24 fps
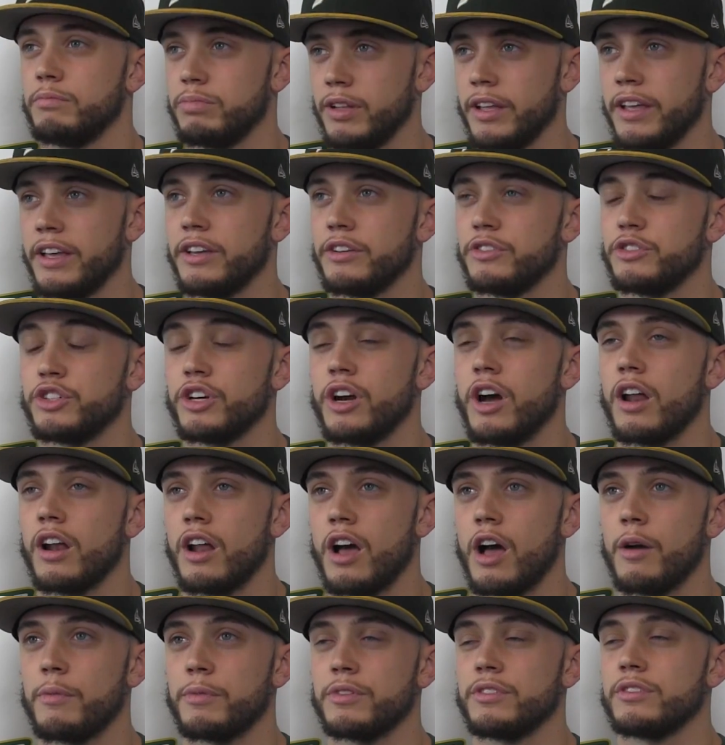Playing John
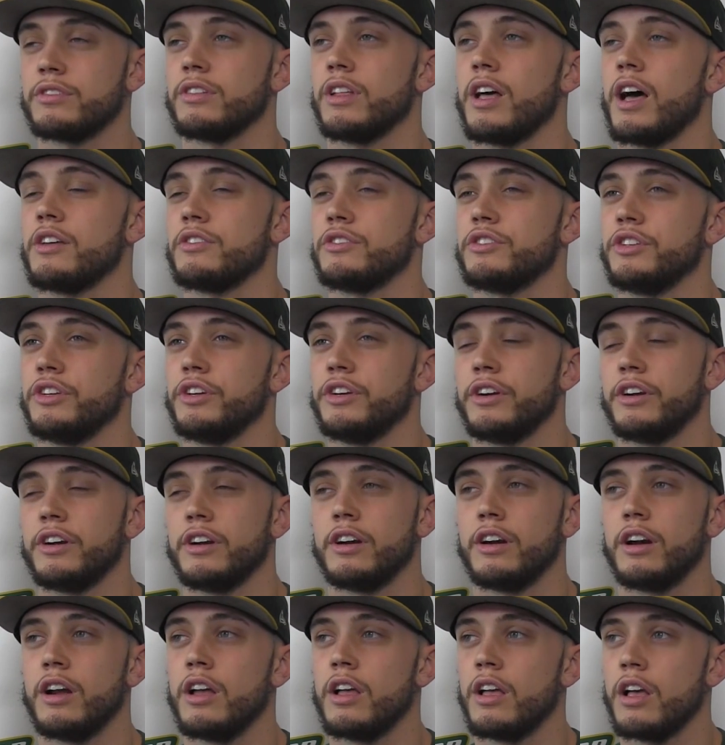Hopkins last
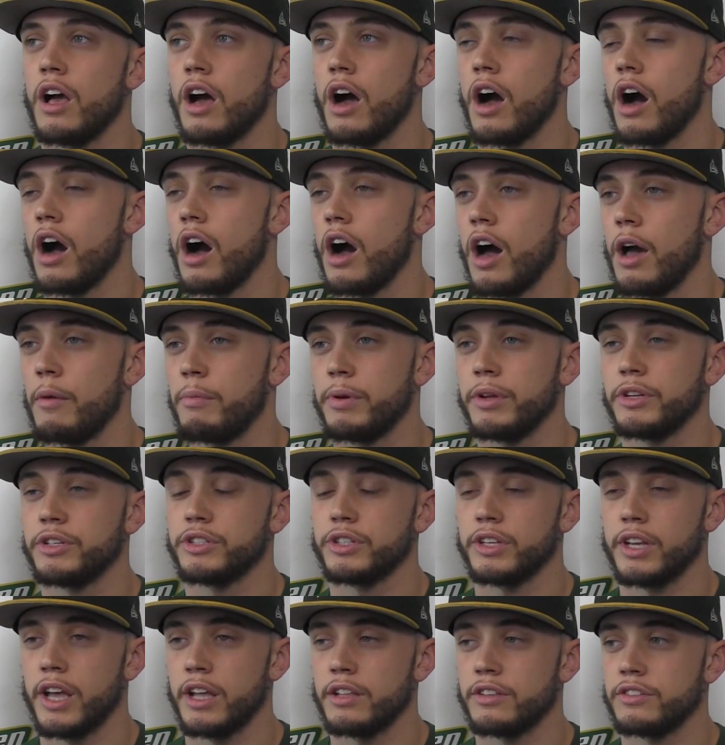year, I
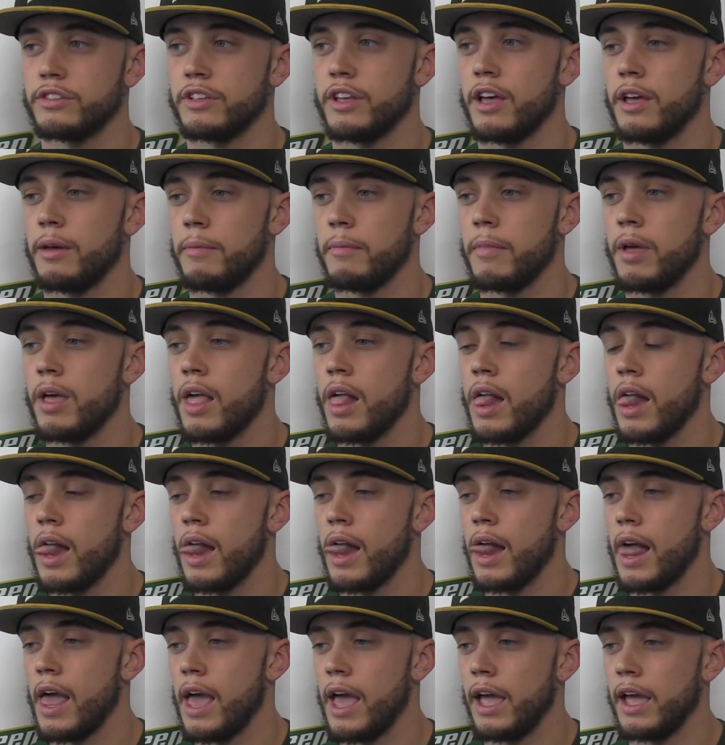pitched against them,
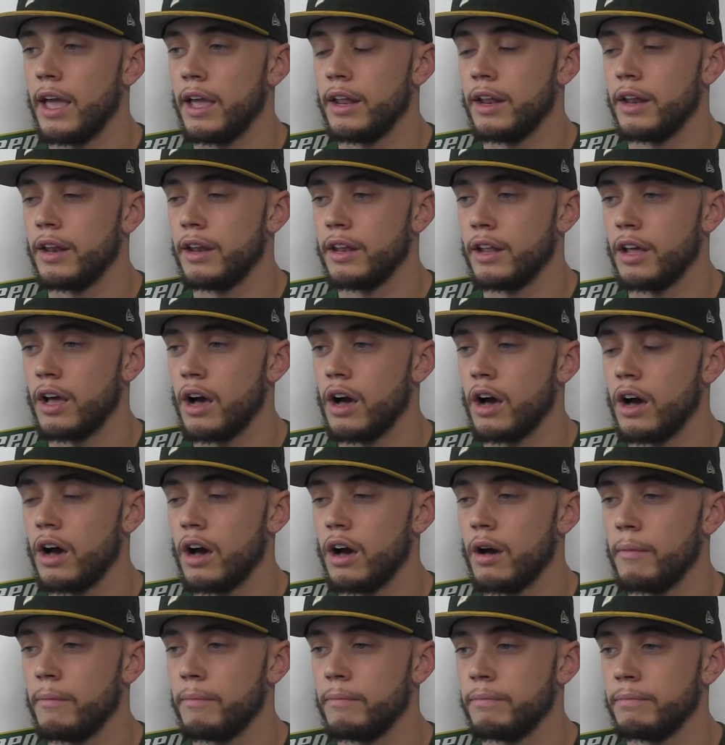and
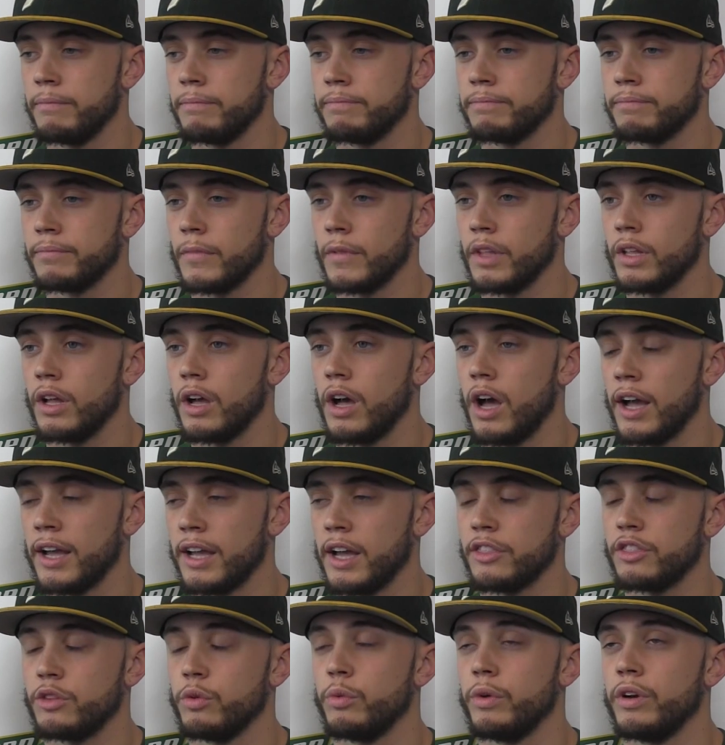I
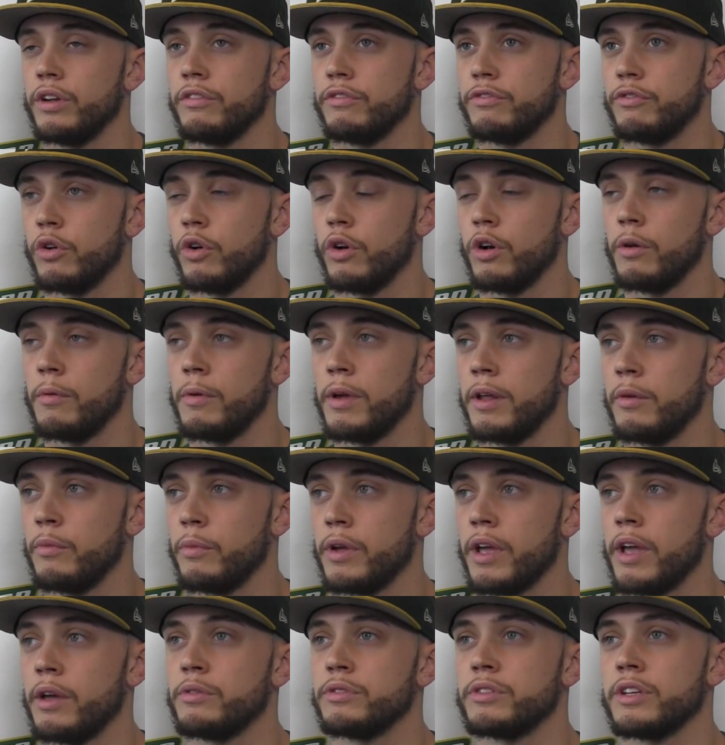got the win for them, and
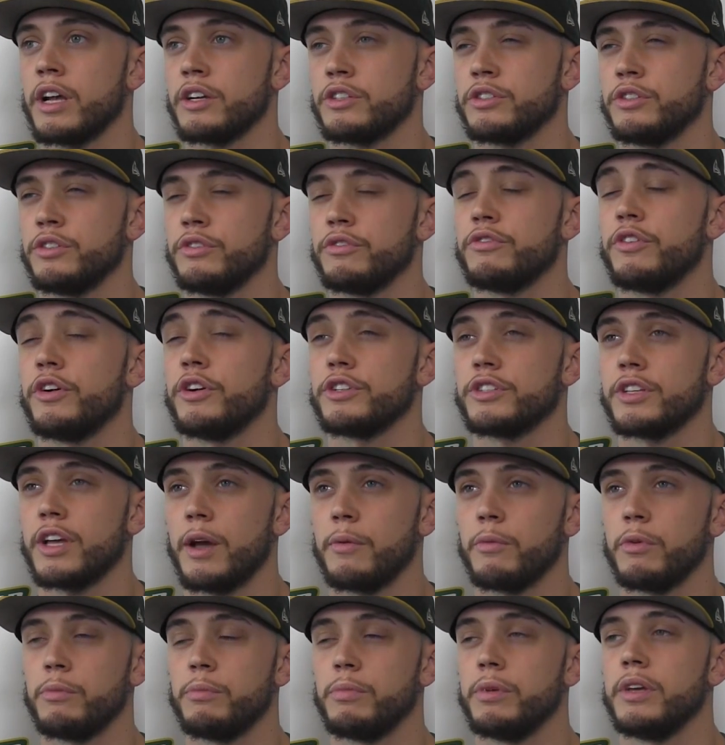it was actually the first
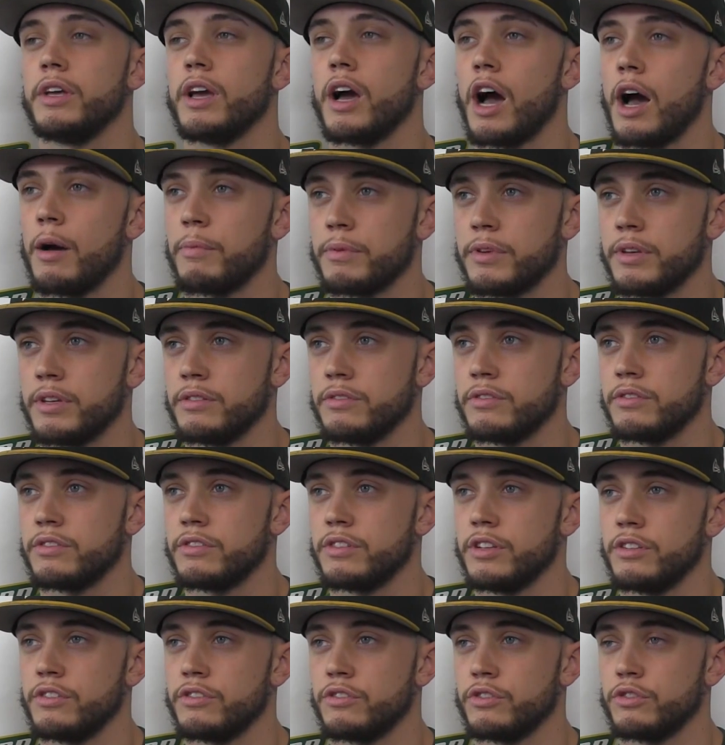time we beat Hopkins
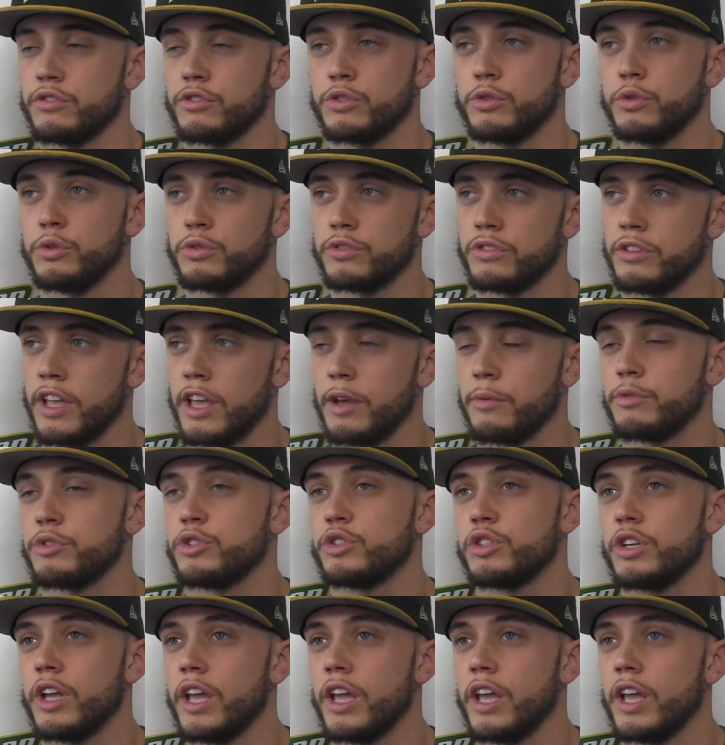since the school's name was